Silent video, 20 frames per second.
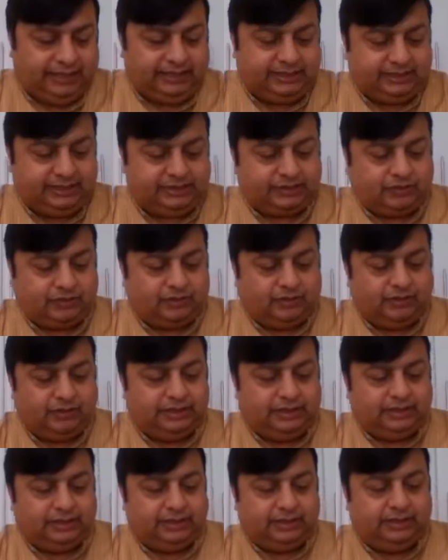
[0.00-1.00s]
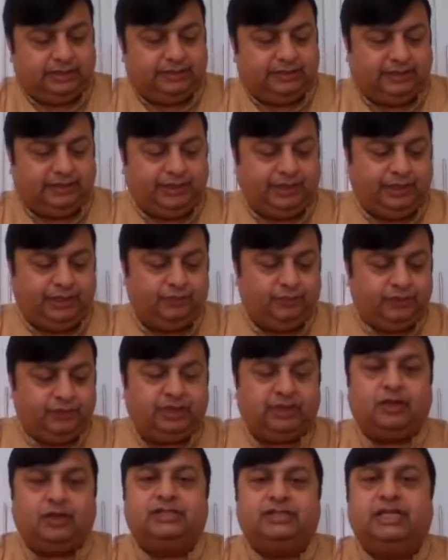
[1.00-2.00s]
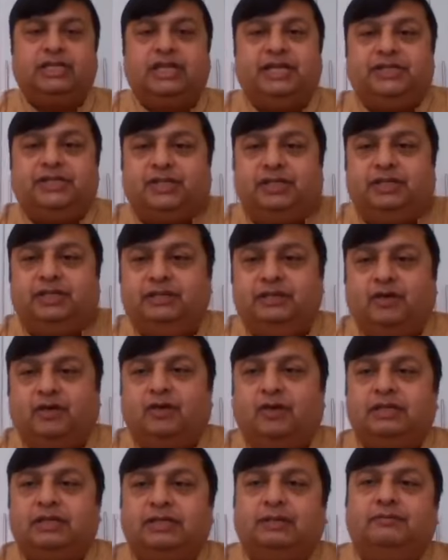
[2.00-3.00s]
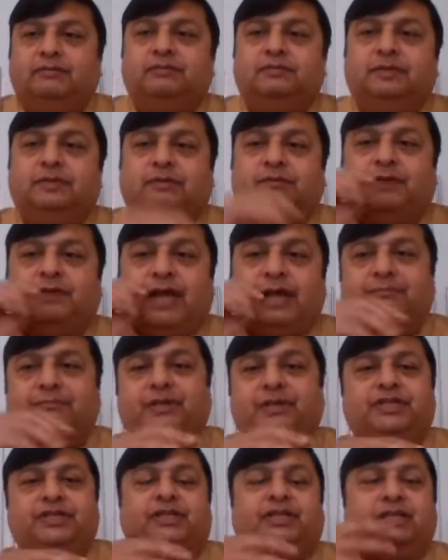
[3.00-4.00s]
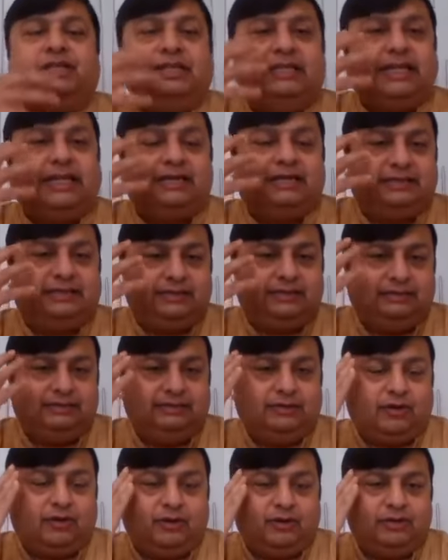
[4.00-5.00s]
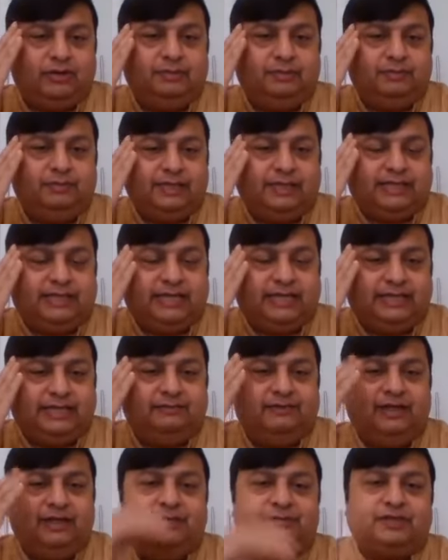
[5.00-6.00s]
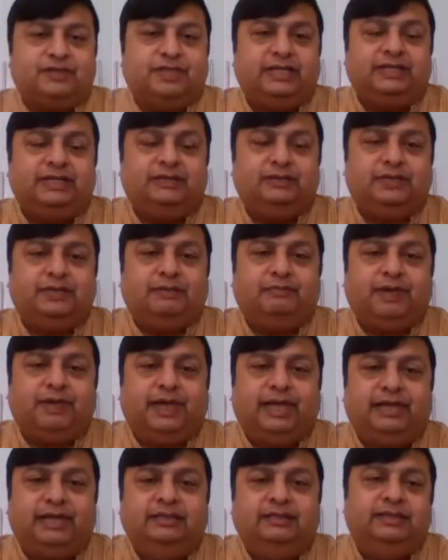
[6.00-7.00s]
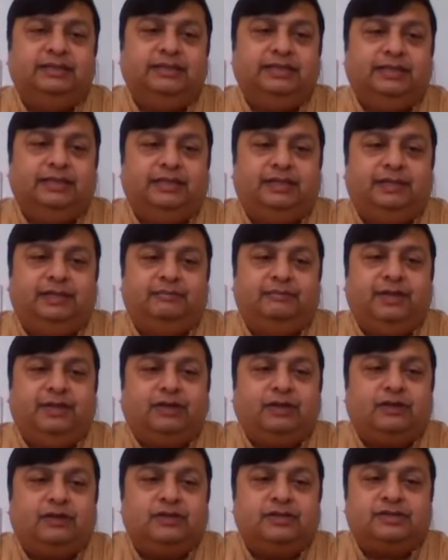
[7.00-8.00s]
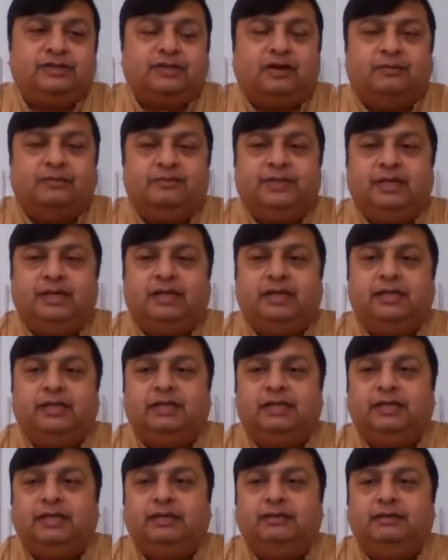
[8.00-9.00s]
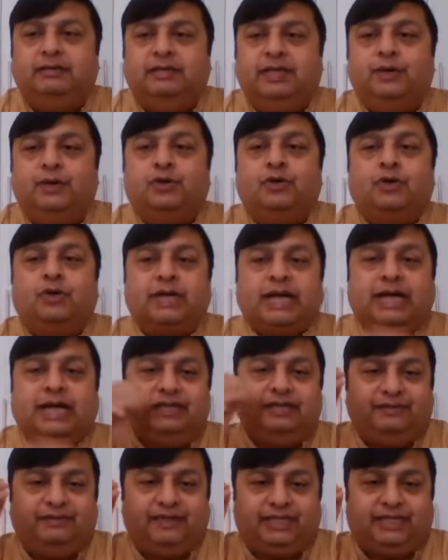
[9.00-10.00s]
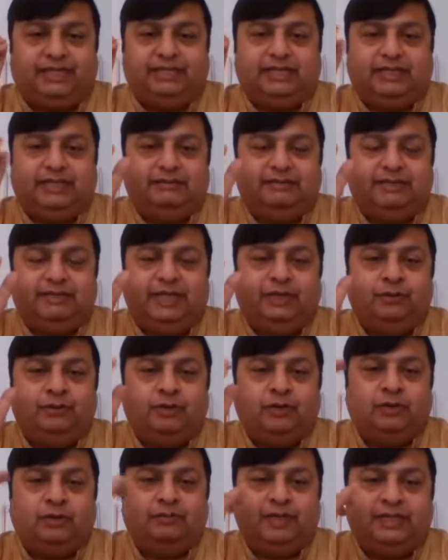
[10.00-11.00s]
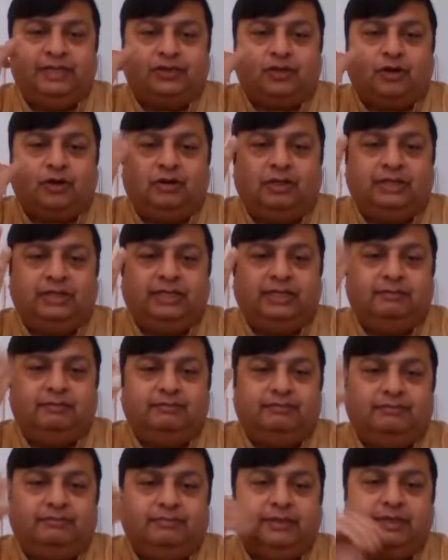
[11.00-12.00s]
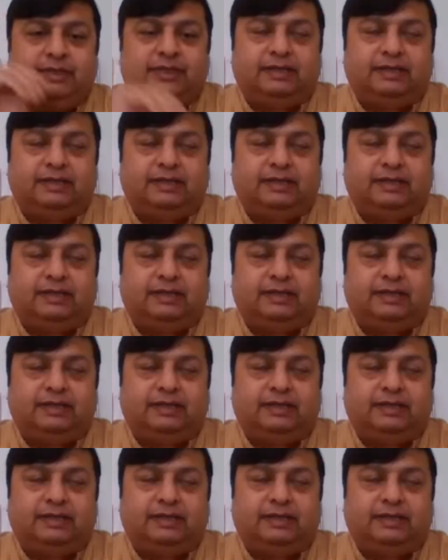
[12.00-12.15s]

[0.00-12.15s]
it is called the neural oscillation, or the vibration that develops into the brain because of the neuron activity. The neuron means all the